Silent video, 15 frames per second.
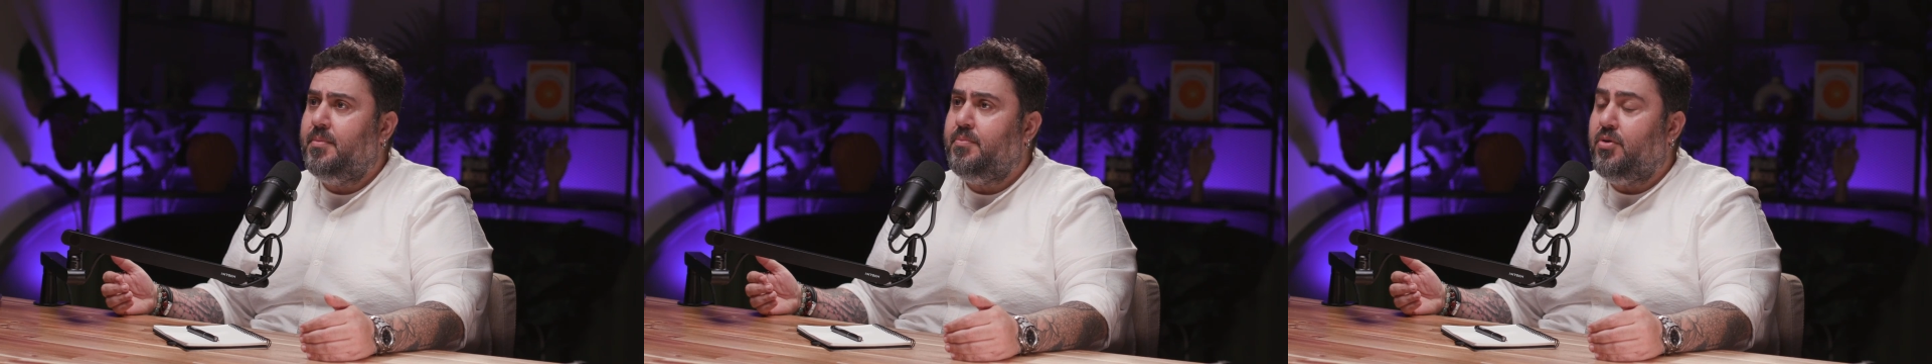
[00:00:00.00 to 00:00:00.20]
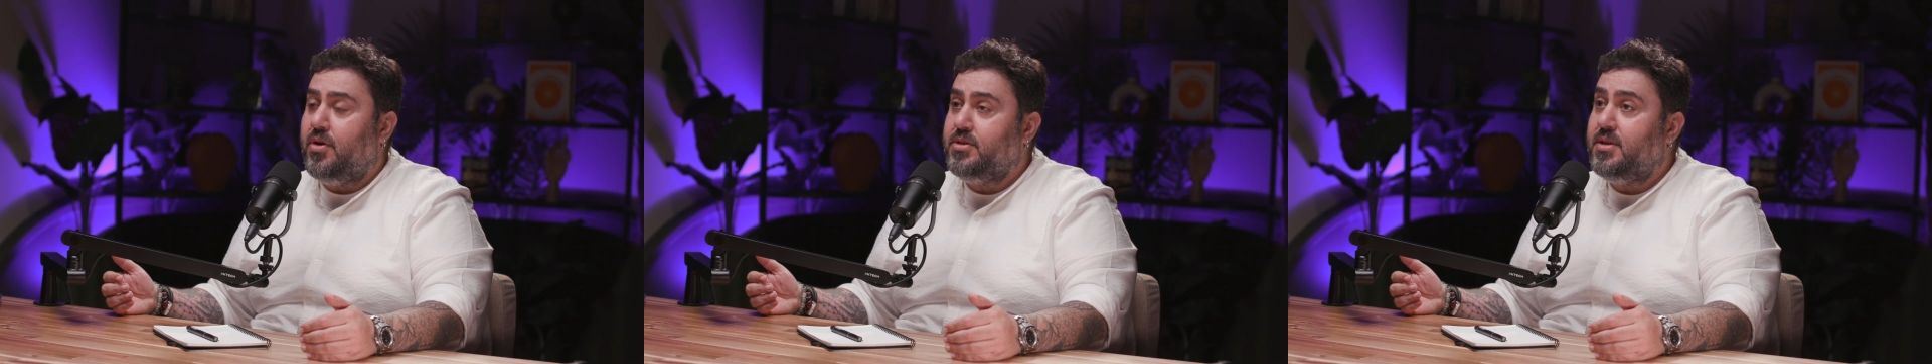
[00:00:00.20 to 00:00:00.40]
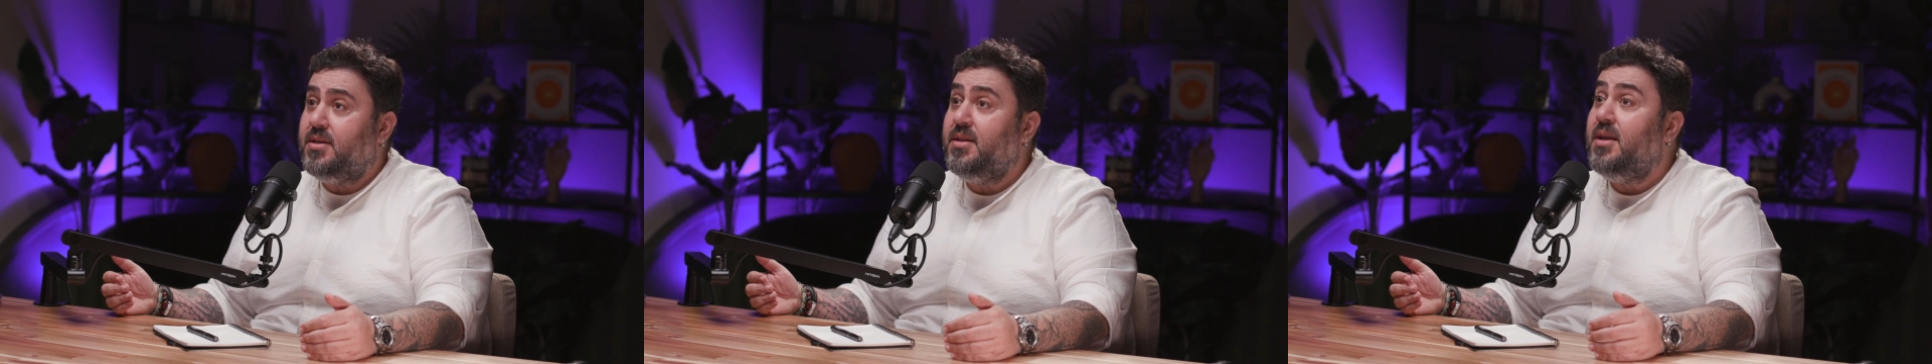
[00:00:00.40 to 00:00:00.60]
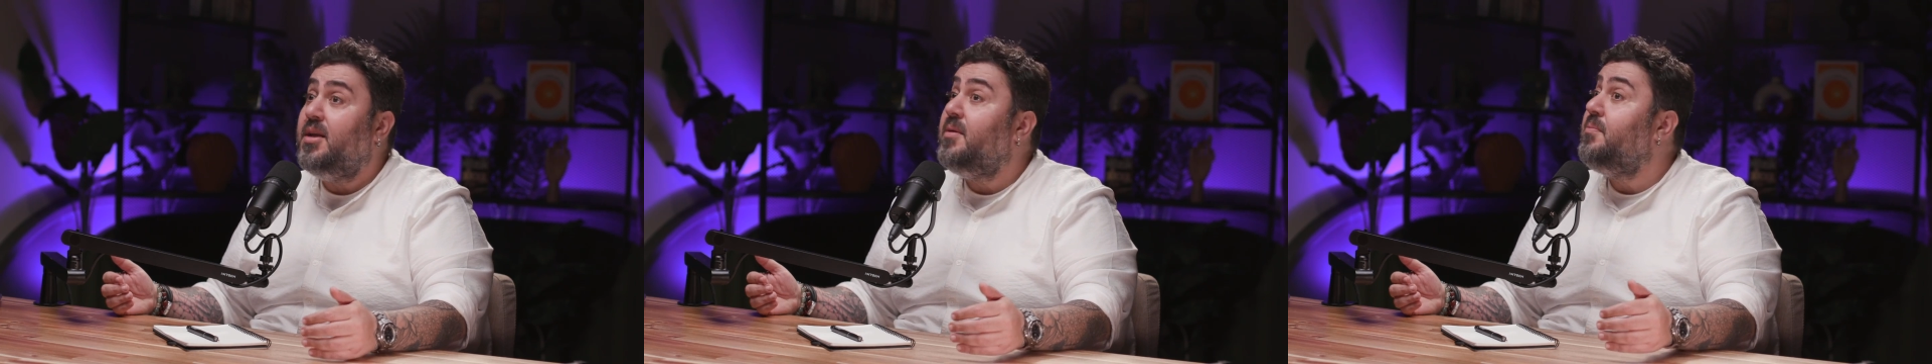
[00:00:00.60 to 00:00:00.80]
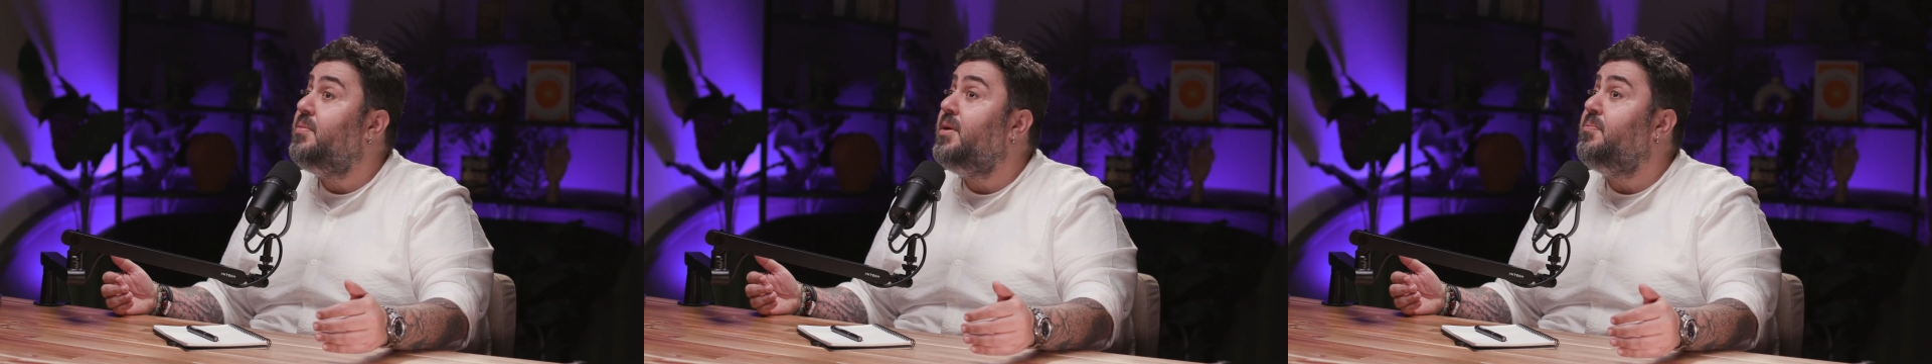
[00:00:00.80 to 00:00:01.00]
project.
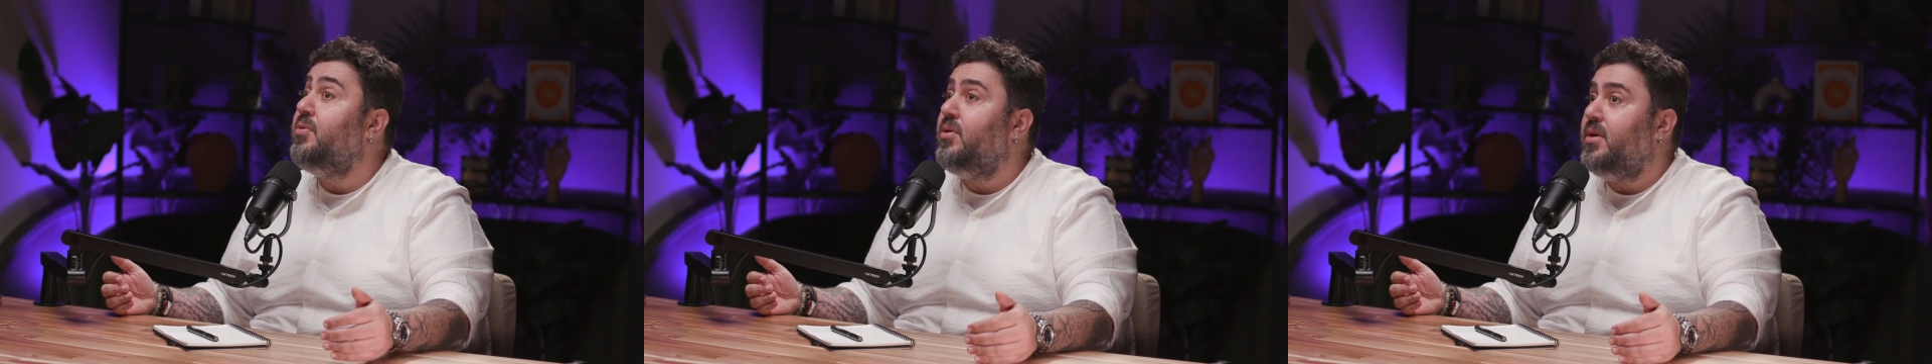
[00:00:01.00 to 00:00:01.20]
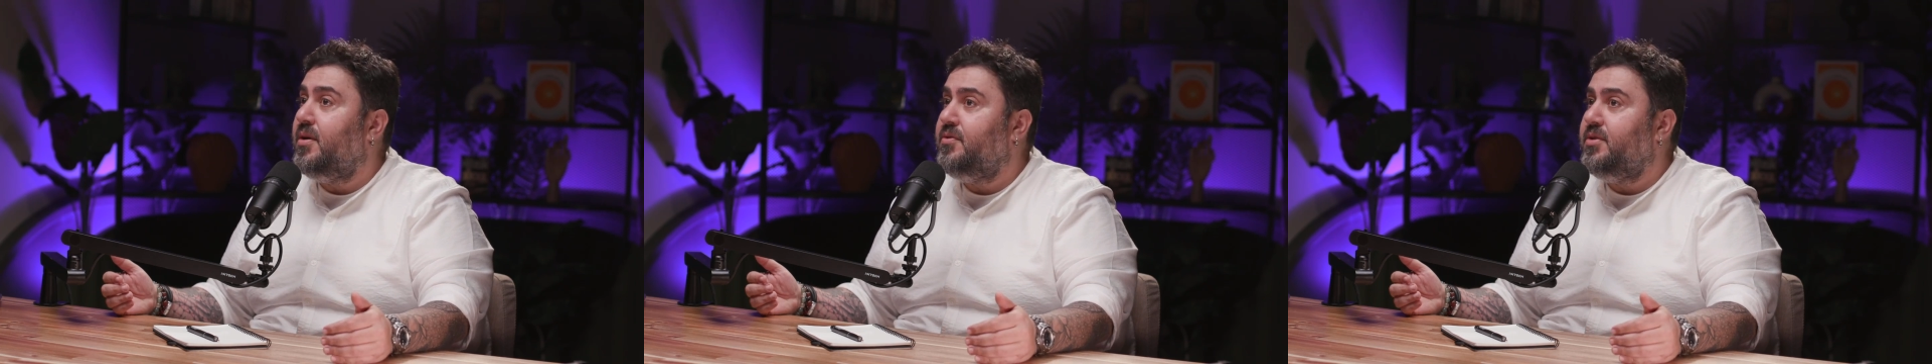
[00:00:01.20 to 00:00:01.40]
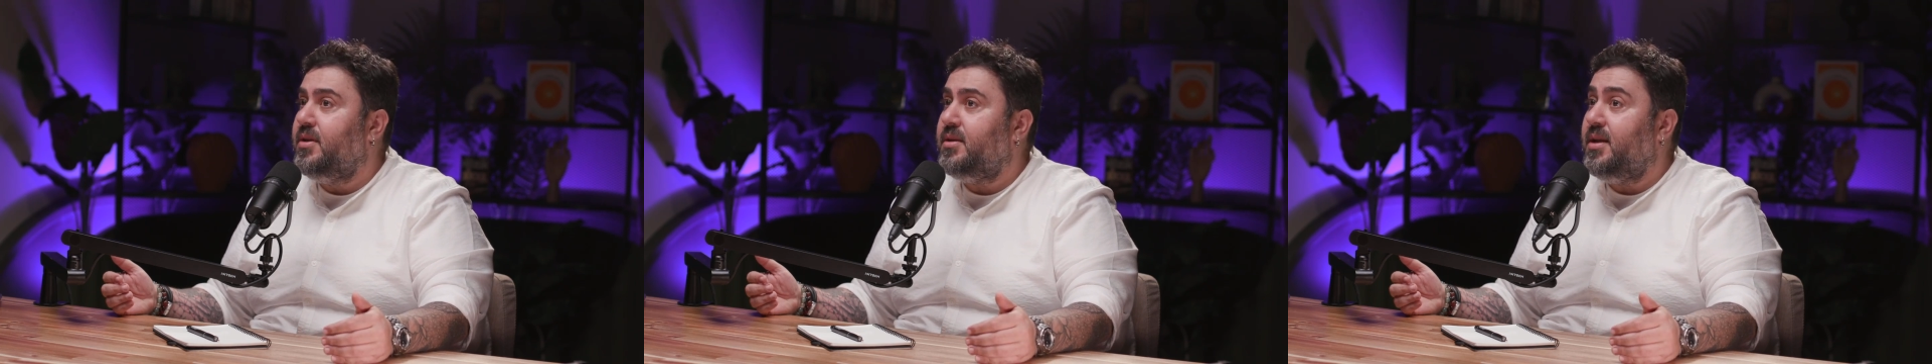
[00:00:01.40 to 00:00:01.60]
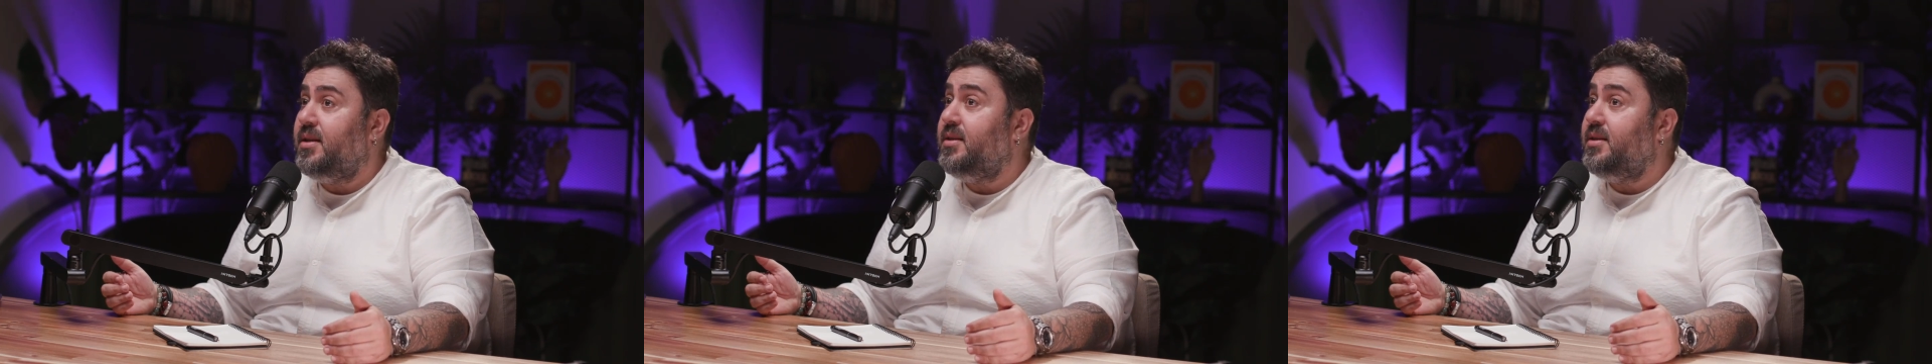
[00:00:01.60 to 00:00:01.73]
People loved it,